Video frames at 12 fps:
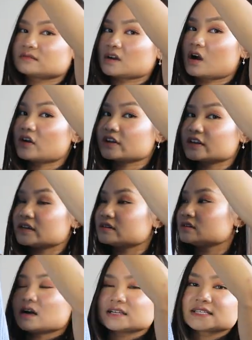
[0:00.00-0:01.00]

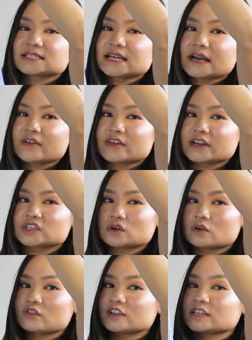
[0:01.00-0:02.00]
cardigan cut style that I
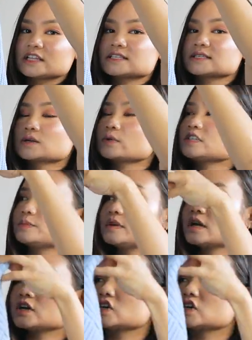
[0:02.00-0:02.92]
don't feel like this is going to be a